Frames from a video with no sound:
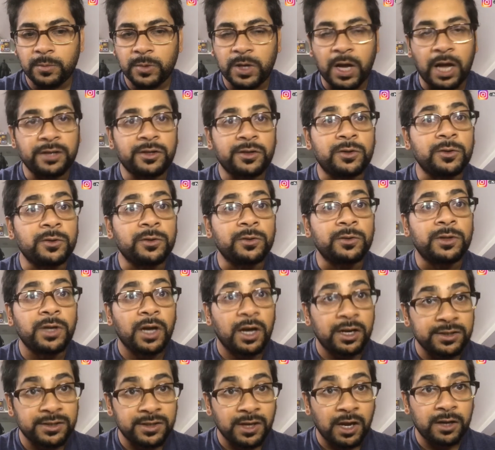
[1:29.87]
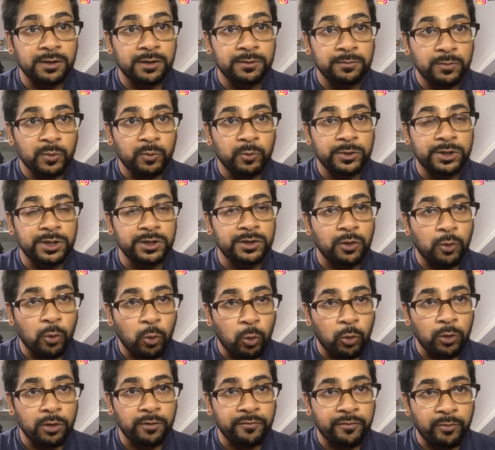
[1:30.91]
guy to do the Azan, which is the
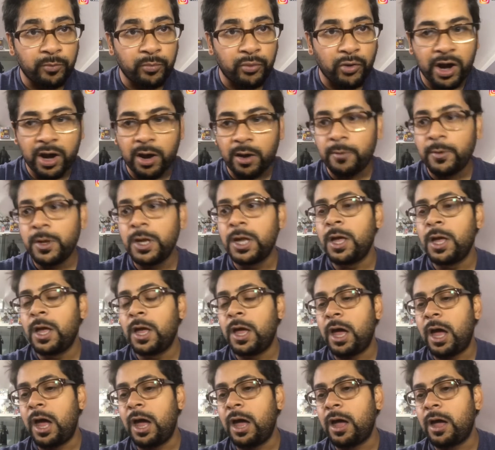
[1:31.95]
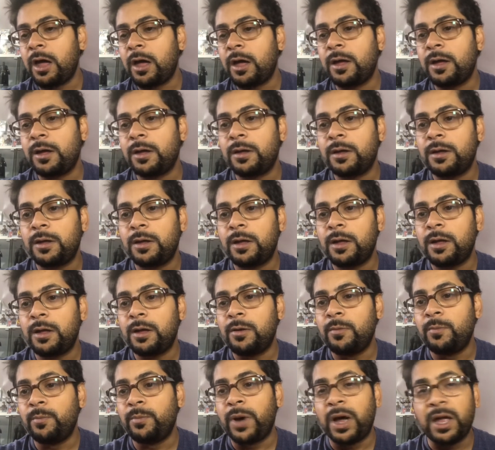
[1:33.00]
calling for prayer, uh,
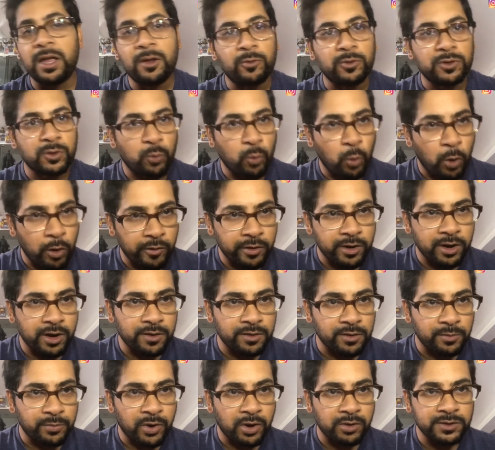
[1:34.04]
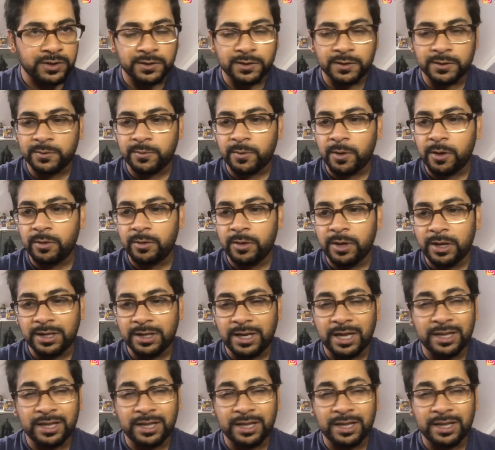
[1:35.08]
but he was a warrior in the process as well.